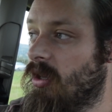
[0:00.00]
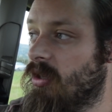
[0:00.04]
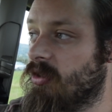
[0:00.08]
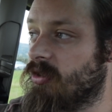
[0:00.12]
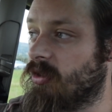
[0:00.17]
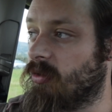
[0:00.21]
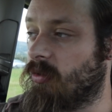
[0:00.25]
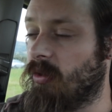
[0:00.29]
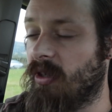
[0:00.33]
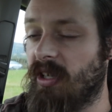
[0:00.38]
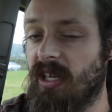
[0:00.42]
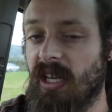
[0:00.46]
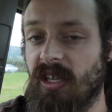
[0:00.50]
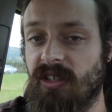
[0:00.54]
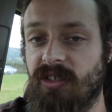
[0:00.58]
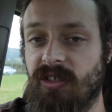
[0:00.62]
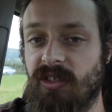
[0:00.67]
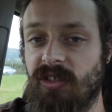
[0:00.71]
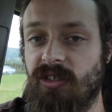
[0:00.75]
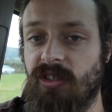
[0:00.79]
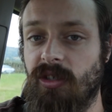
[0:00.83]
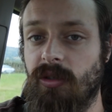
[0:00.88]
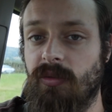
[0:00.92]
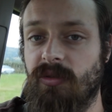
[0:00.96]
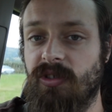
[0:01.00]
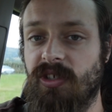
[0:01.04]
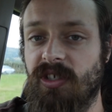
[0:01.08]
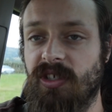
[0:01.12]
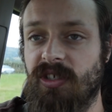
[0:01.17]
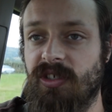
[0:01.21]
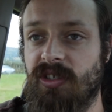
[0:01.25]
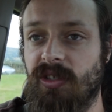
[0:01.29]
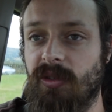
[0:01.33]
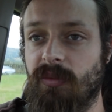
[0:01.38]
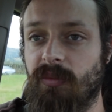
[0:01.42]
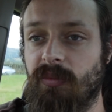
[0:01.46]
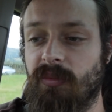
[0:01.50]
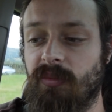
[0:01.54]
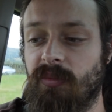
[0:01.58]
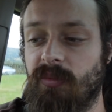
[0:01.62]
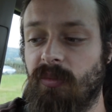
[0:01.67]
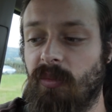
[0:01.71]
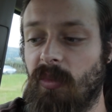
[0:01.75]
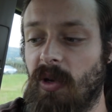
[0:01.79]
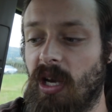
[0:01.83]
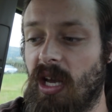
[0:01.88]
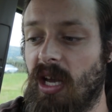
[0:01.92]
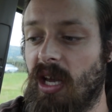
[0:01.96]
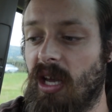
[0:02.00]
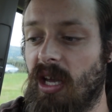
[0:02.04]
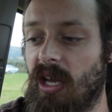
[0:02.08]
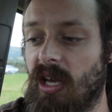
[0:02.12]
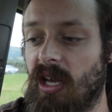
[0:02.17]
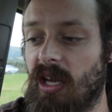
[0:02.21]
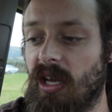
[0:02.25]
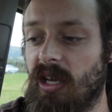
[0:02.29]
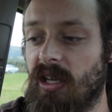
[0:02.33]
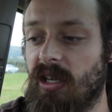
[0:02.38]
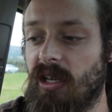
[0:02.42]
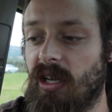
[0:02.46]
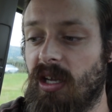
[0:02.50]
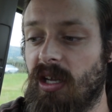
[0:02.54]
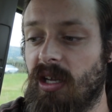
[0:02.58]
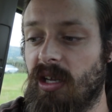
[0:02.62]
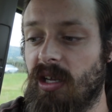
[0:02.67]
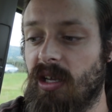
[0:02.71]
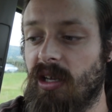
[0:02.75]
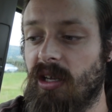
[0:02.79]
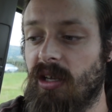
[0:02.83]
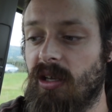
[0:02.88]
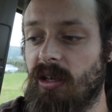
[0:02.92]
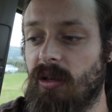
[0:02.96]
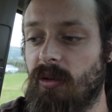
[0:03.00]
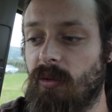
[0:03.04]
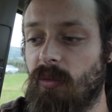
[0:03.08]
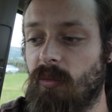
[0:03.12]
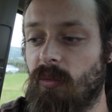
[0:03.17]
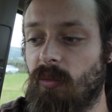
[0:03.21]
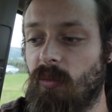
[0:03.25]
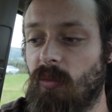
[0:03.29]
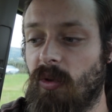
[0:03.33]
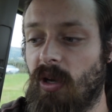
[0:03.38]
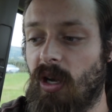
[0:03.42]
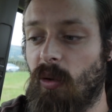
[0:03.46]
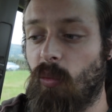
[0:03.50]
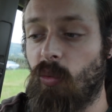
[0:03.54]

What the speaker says: So I'm going down to the dune system where I